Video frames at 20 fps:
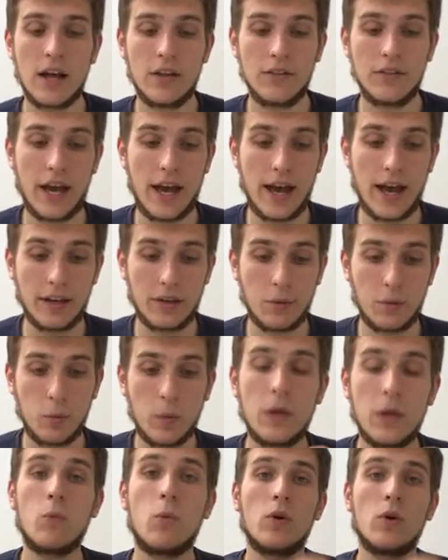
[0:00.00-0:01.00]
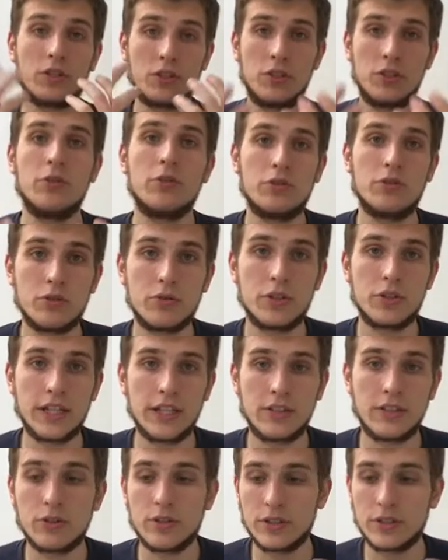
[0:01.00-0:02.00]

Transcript: that we want you to read to